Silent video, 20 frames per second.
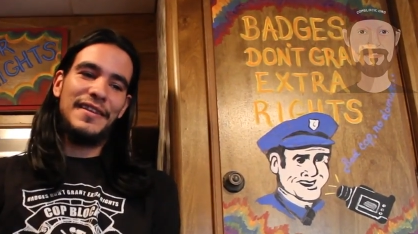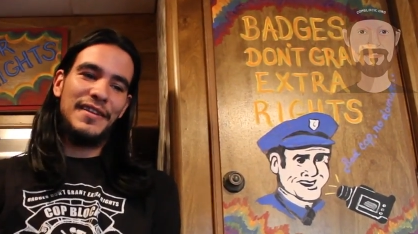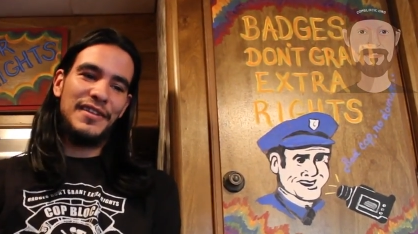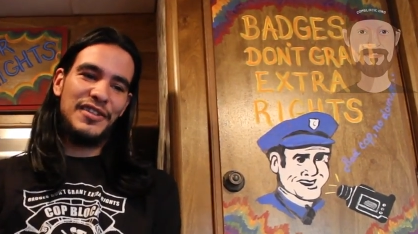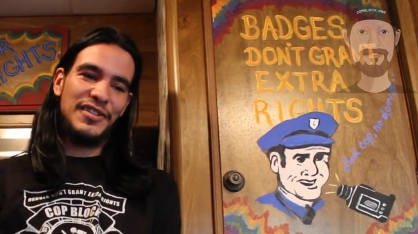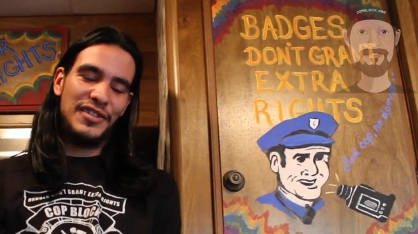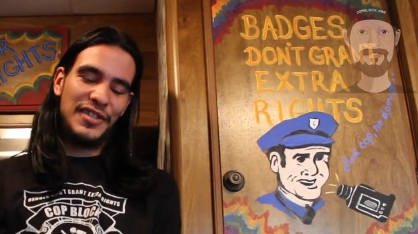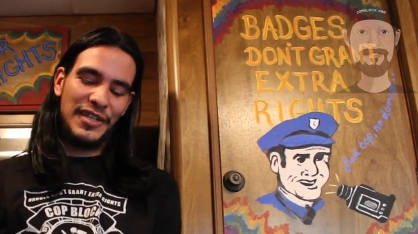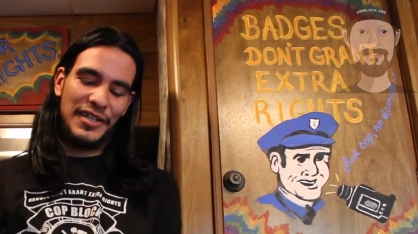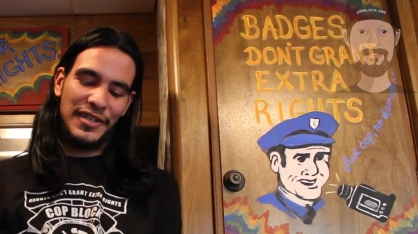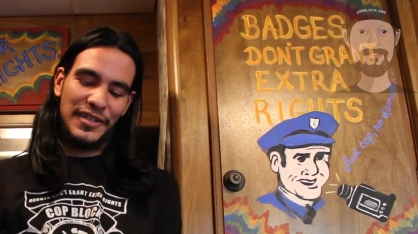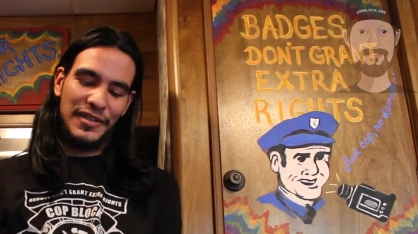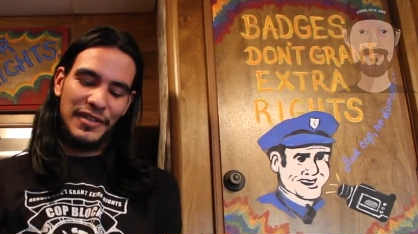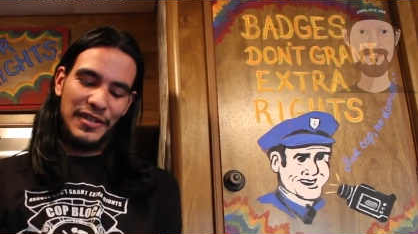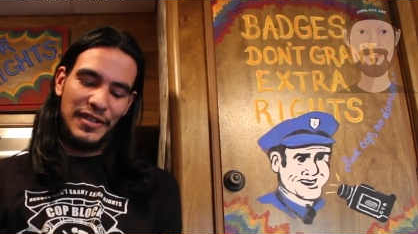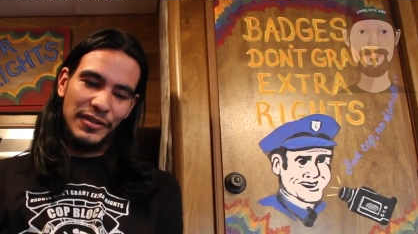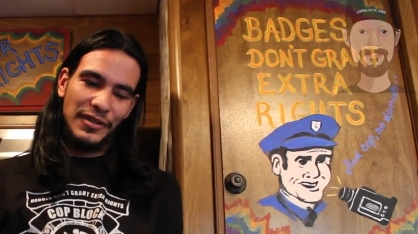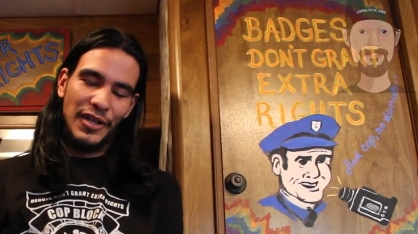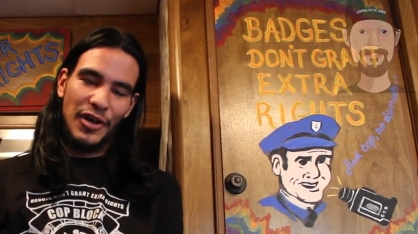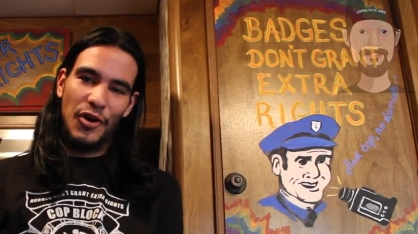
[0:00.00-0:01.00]
Speaker 1: it's just like
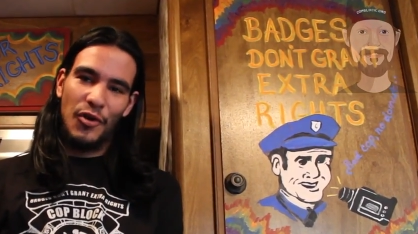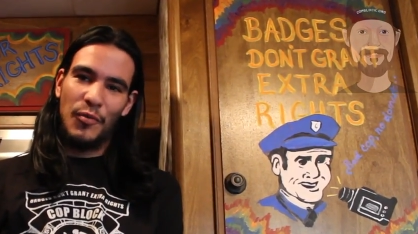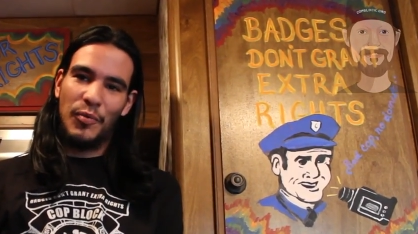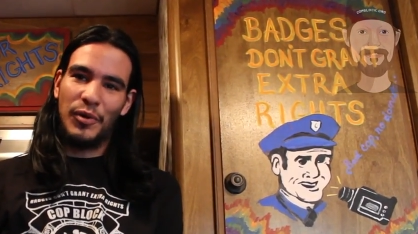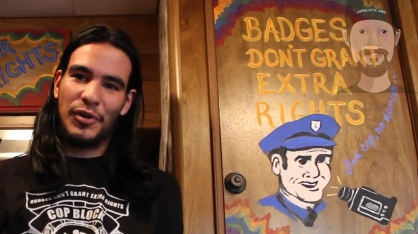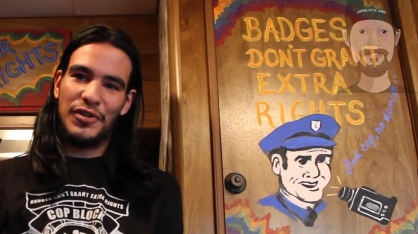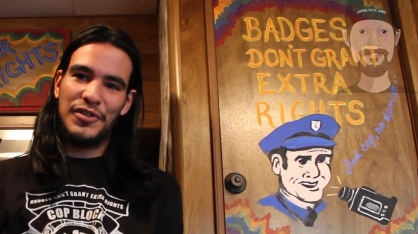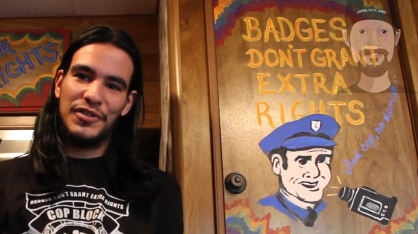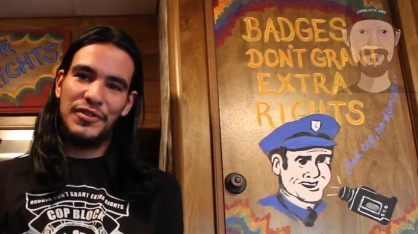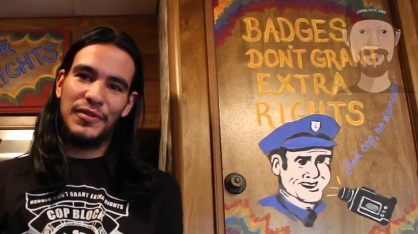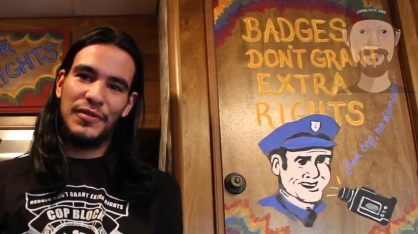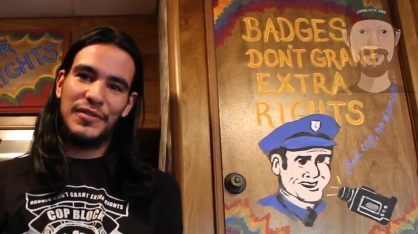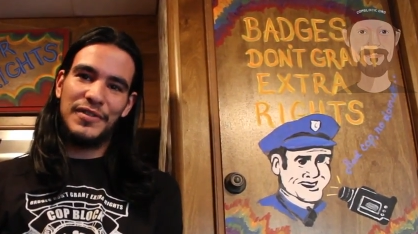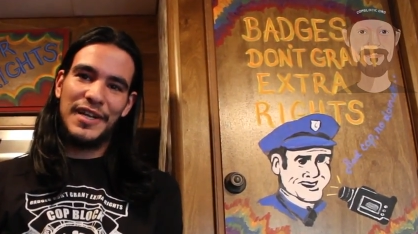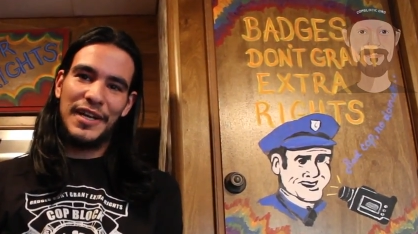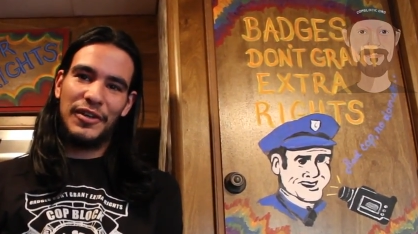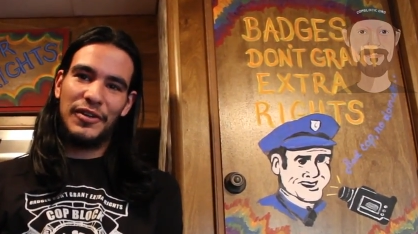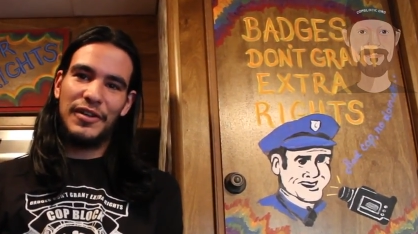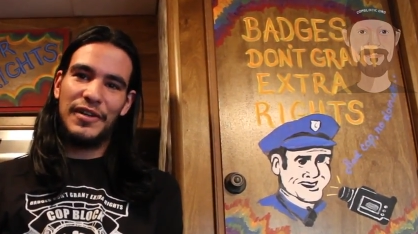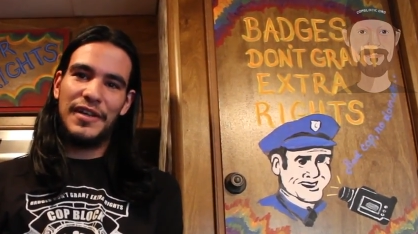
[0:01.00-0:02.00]
low personal
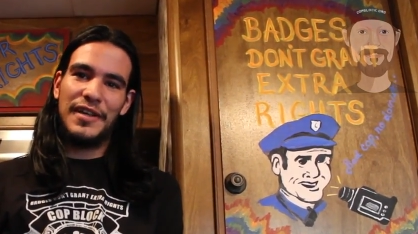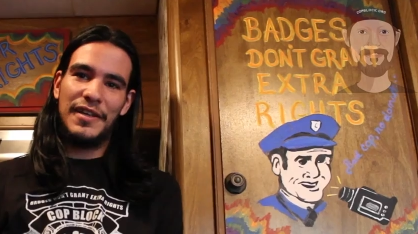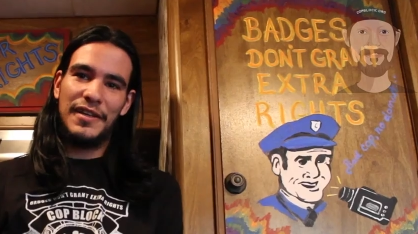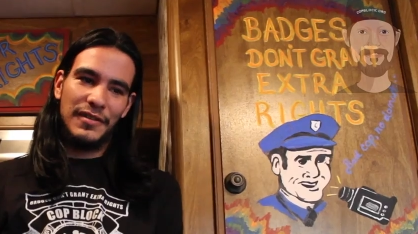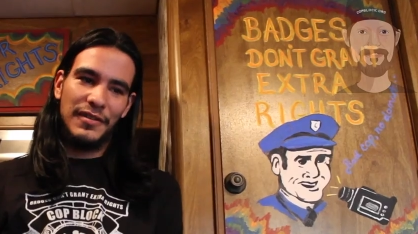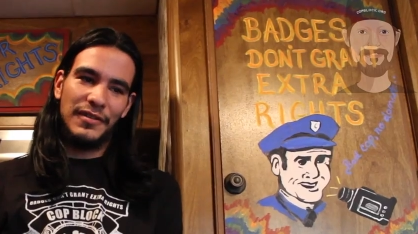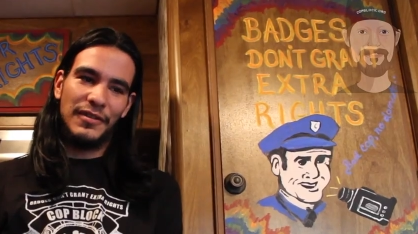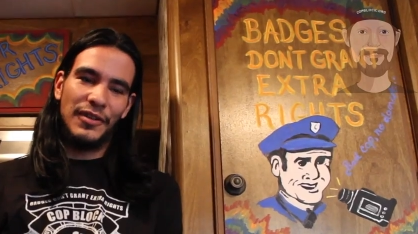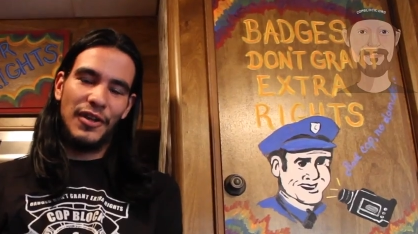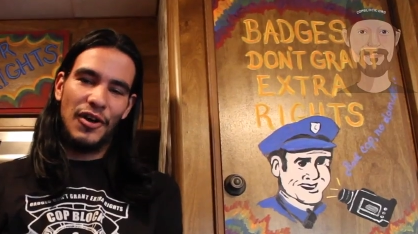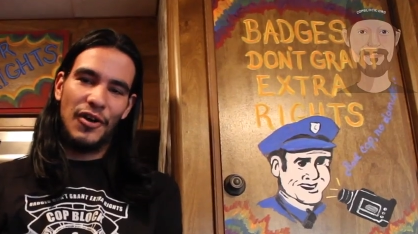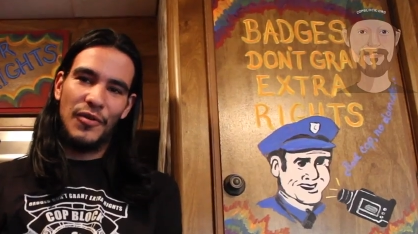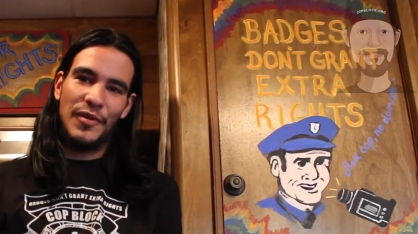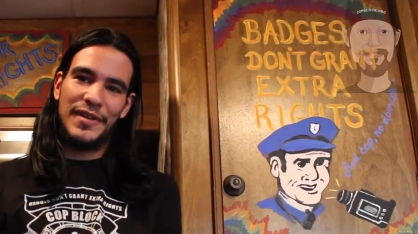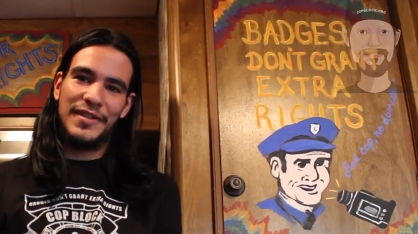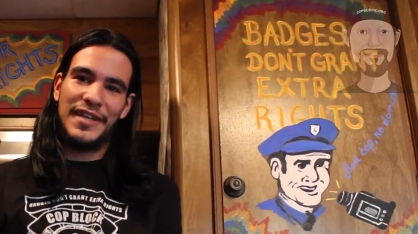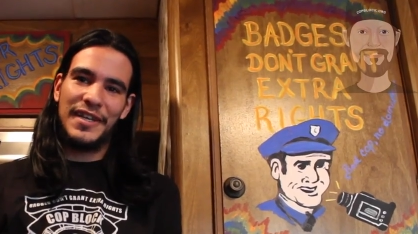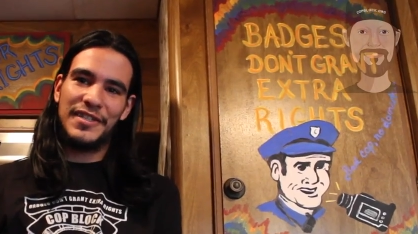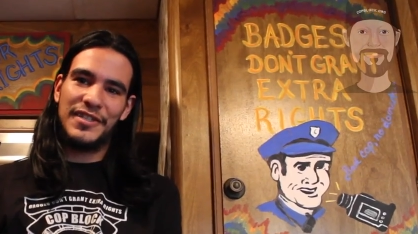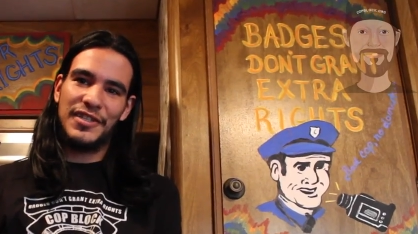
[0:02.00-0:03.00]
integrity, low
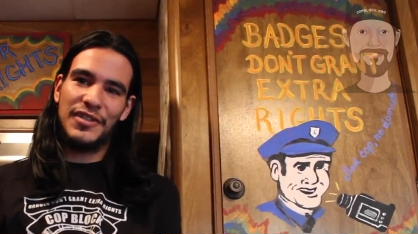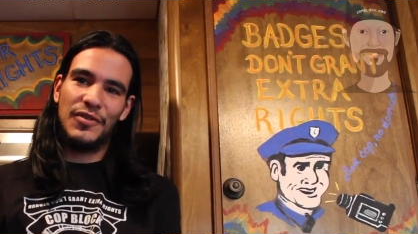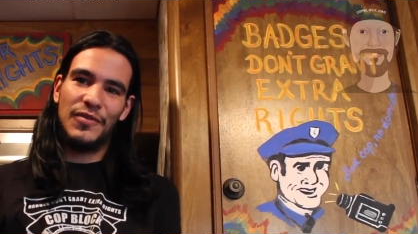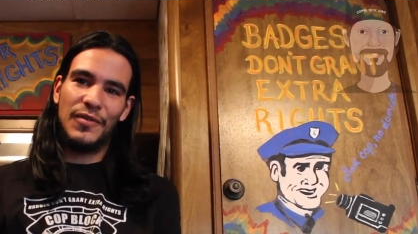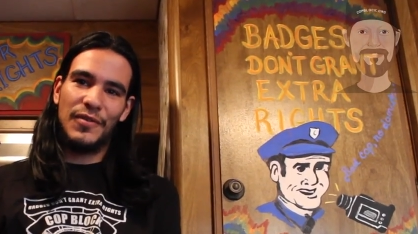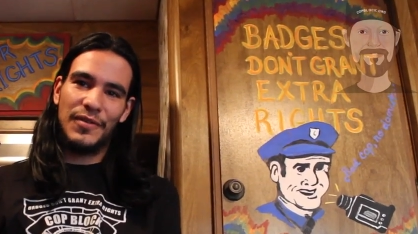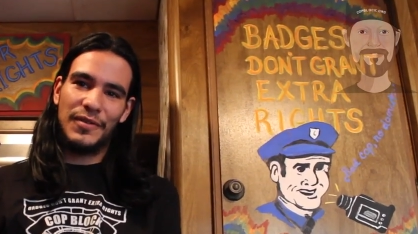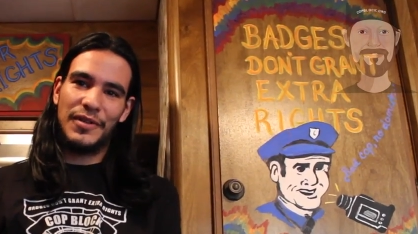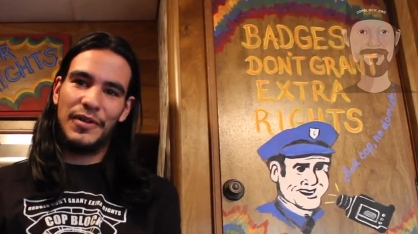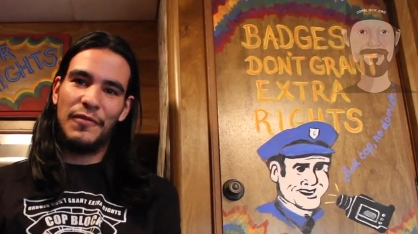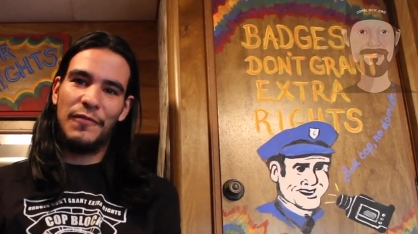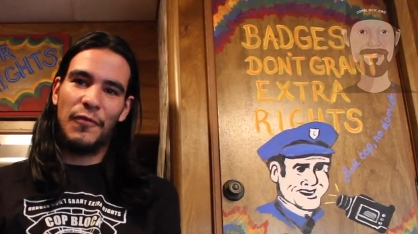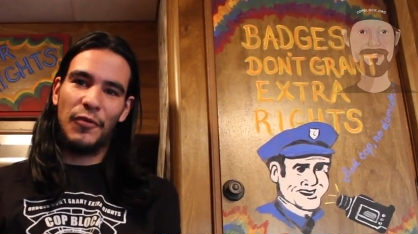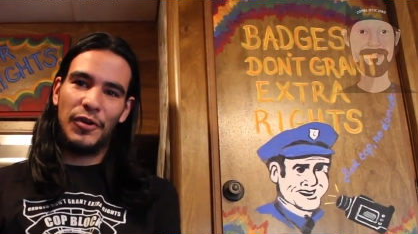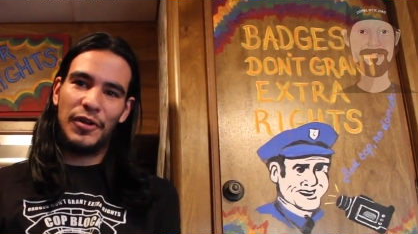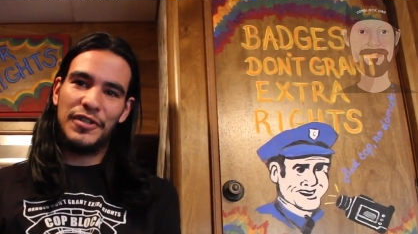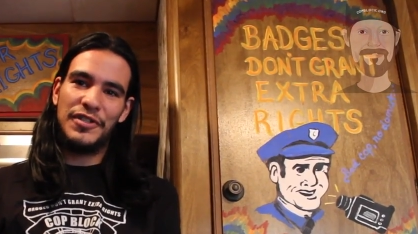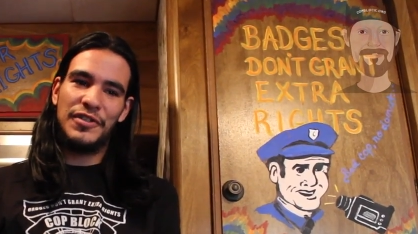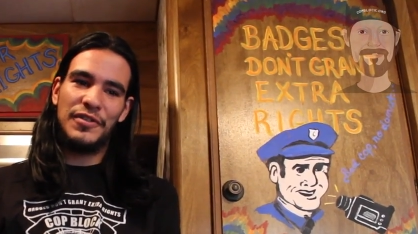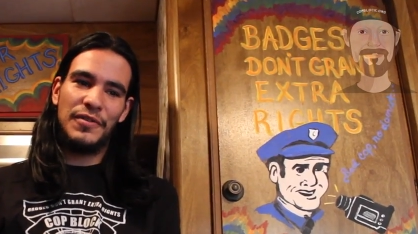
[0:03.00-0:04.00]
intestinal you know
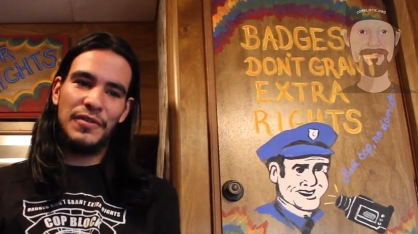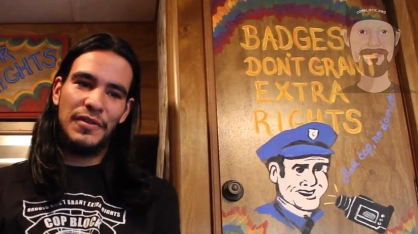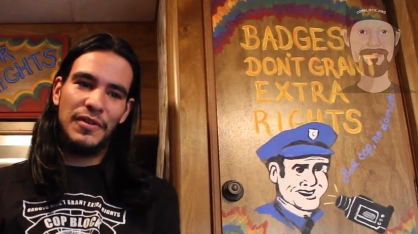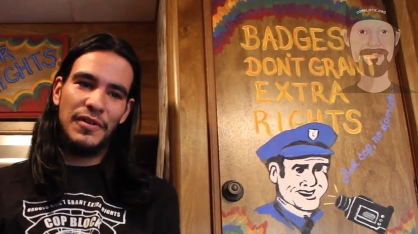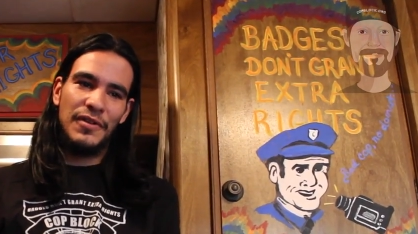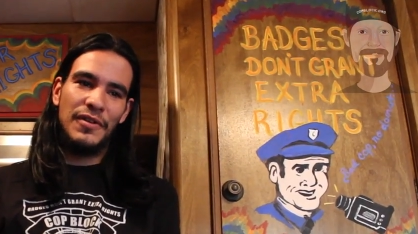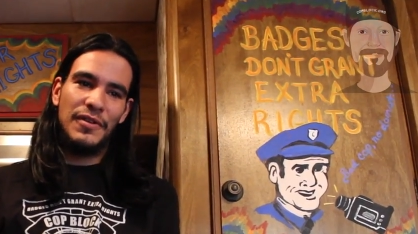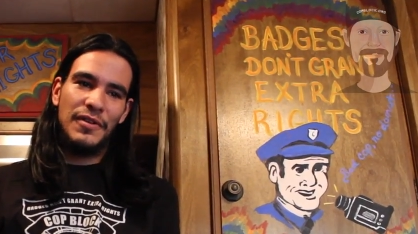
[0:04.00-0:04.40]
fortitude.